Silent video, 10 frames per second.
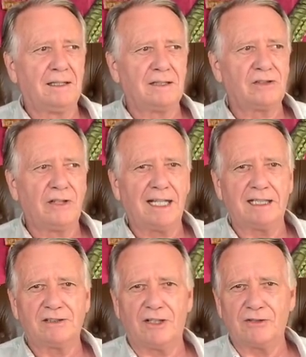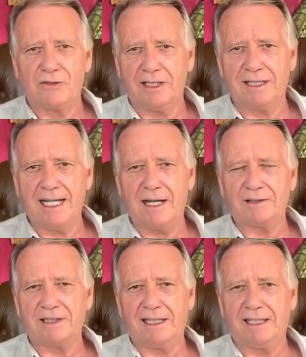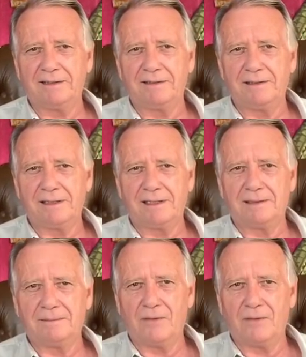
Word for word: so that gets all straightened out, and uh,